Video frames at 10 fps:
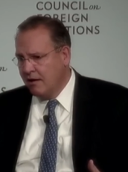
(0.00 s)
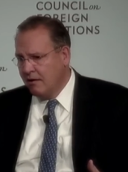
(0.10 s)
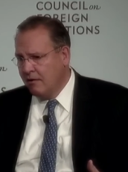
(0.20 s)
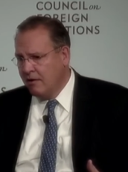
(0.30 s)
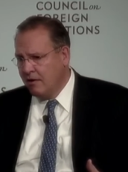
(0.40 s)

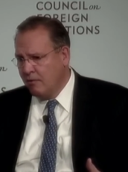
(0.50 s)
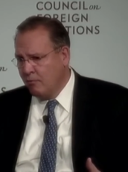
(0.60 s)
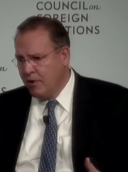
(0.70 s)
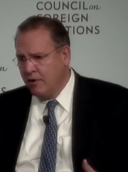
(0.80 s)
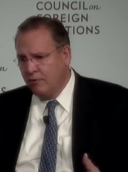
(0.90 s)
Right?
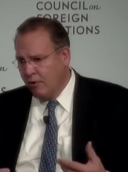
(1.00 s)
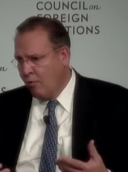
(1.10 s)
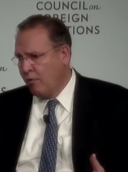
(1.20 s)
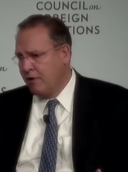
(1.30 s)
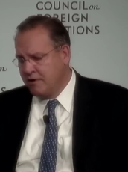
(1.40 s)
We could
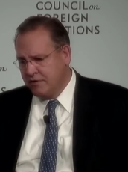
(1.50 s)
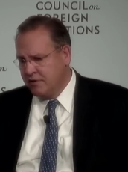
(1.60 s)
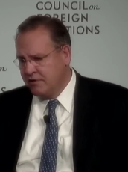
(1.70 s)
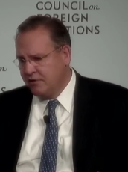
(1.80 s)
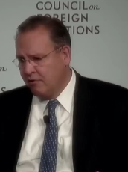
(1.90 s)
grow earnings
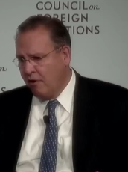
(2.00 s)
this year.